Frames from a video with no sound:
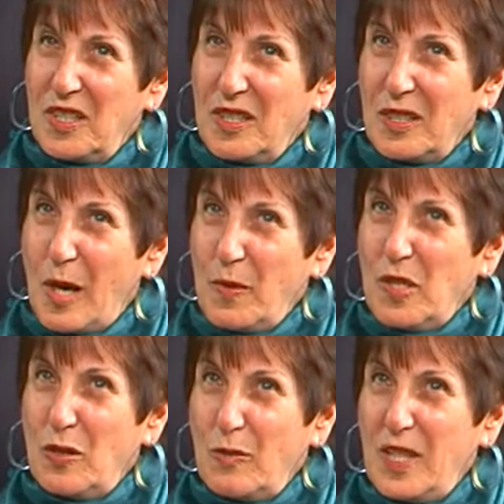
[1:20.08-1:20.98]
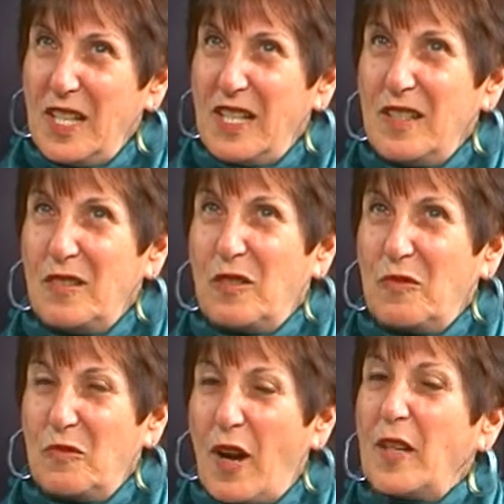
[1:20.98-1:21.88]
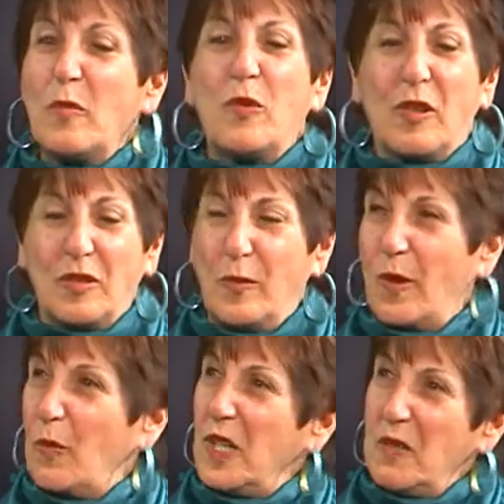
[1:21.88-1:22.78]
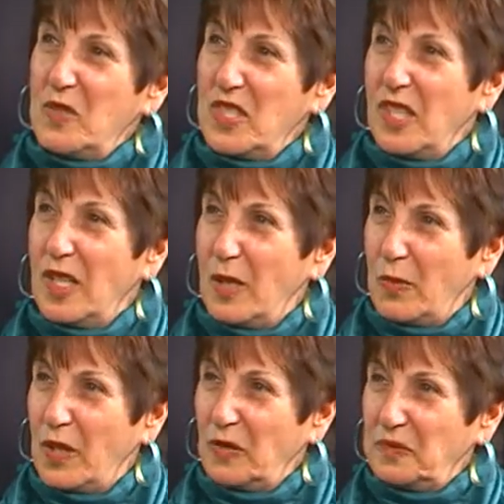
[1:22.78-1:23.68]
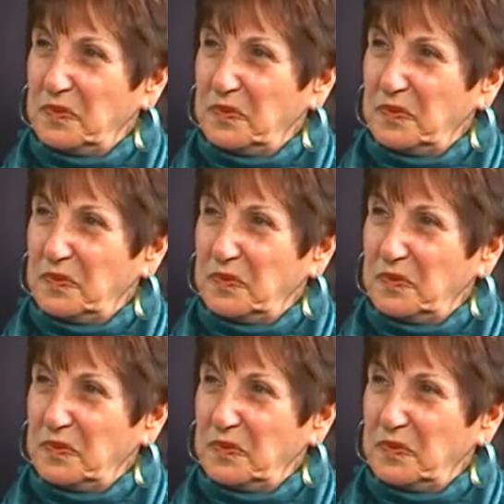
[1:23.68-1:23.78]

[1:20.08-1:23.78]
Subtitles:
coming to me to write a book about what he was thinking about.